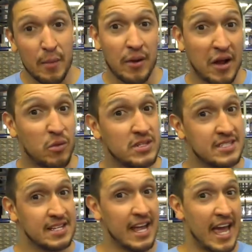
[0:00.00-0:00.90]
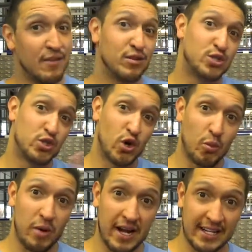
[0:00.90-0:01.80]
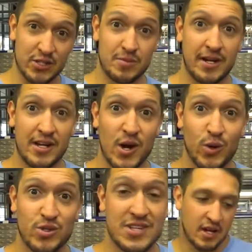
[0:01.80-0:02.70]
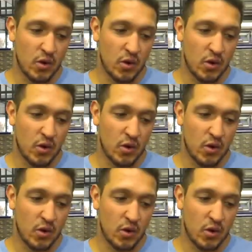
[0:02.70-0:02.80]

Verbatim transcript: but i was able to go back into my notes